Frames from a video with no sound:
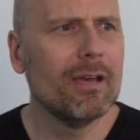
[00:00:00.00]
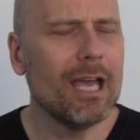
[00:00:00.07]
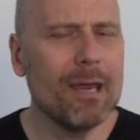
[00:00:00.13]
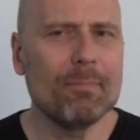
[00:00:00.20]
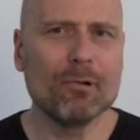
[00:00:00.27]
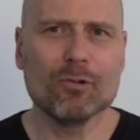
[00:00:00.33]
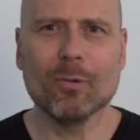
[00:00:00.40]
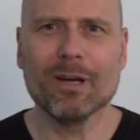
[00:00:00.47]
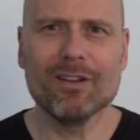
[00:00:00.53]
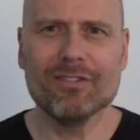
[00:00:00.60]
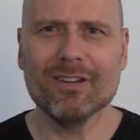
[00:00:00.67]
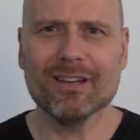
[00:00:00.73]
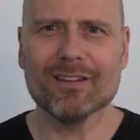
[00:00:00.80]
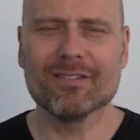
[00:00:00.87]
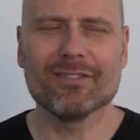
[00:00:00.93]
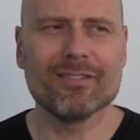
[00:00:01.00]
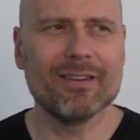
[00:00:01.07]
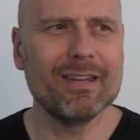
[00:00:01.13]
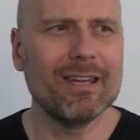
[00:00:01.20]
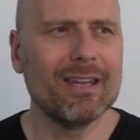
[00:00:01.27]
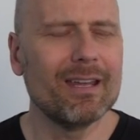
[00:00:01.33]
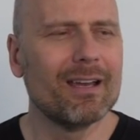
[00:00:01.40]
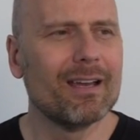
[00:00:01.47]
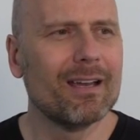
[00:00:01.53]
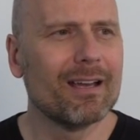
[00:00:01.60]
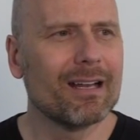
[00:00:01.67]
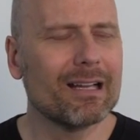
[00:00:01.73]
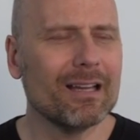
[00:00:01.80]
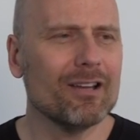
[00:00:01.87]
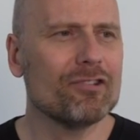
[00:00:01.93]
April 26th, the
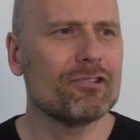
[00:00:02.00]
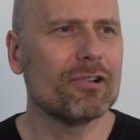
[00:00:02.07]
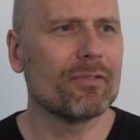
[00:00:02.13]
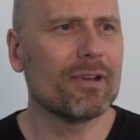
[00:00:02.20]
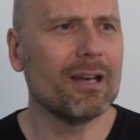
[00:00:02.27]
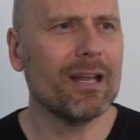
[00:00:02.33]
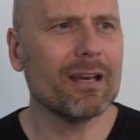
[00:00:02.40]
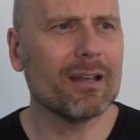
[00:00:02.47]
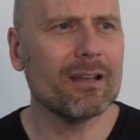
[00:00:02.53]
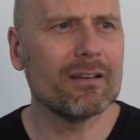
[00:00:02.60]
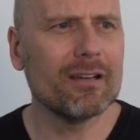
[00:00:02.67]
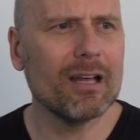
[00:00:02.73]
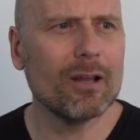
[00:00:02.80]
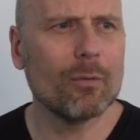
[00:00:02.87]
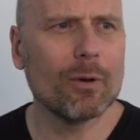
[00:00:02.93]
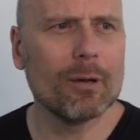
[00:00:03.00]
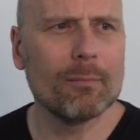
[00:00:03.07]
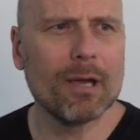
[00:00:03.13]
cluster of Connecticut, Delaware,